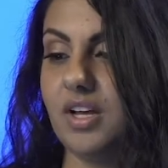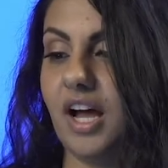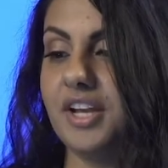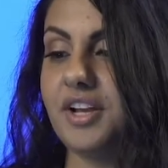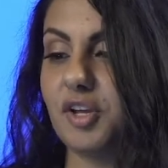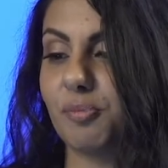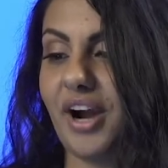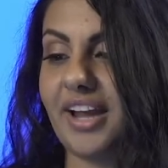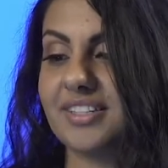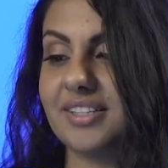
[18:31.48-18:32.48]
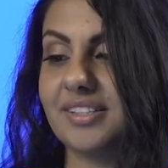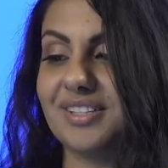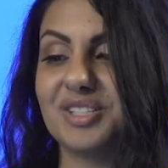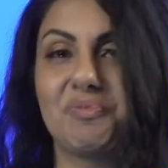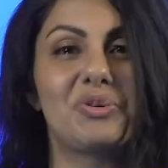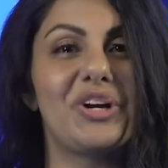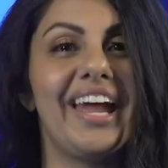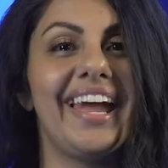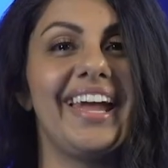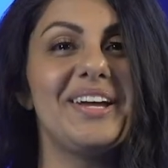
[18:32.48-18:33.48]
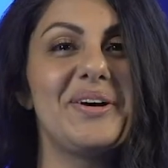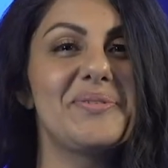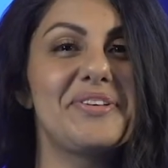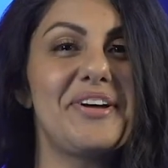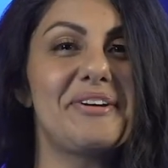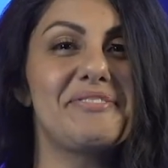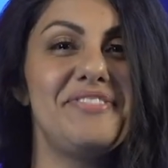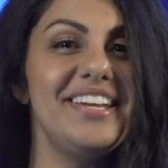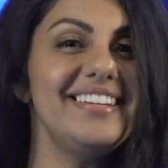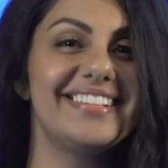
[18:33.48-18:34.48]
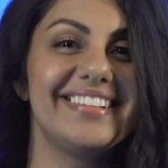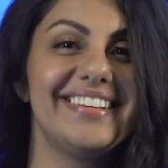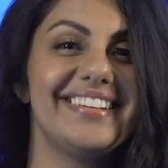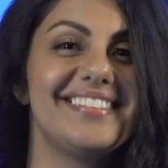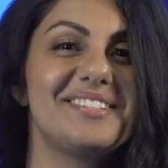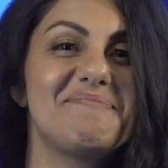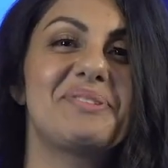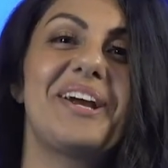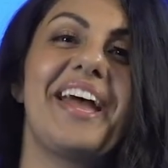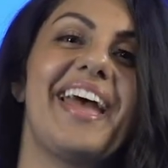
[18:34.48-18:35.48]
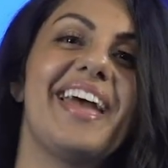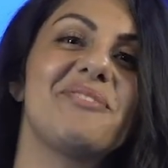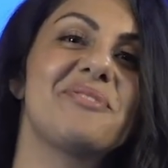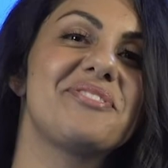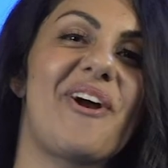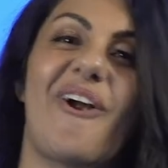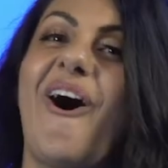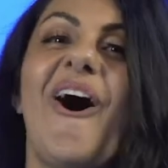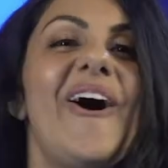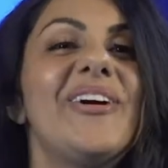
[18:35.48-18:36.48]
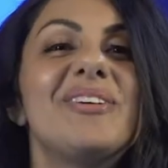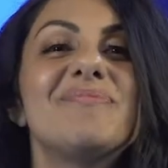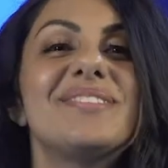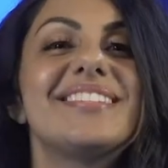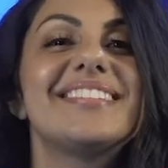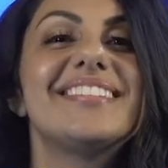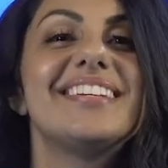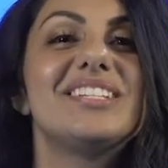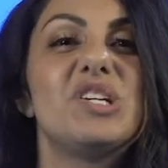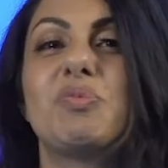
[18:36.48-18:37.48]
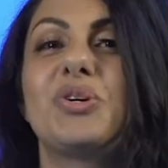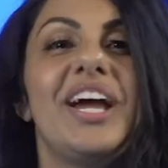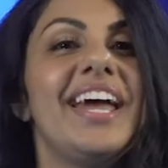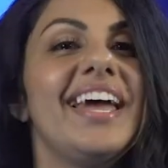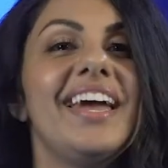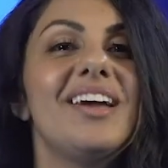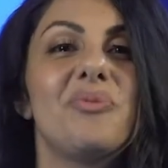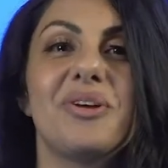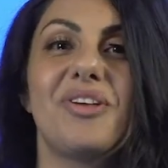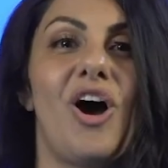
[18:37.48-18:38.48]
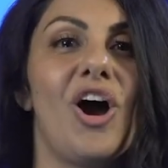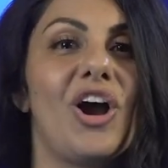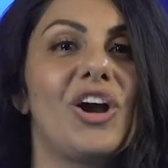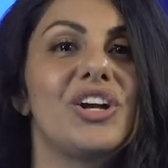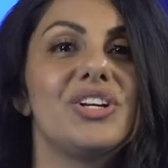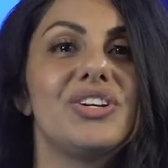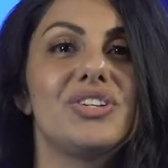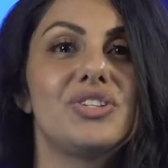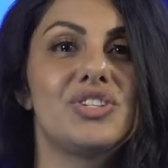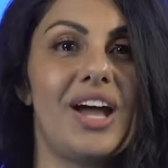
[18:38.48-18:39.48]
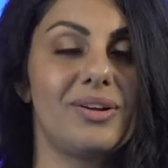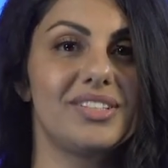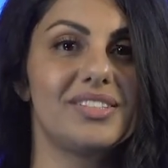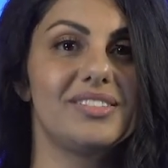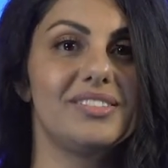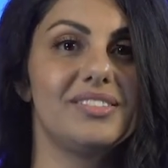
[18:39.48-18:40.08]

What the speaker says: Another practice is to pray with our feet, to pray with our arms, to pray with our shouts.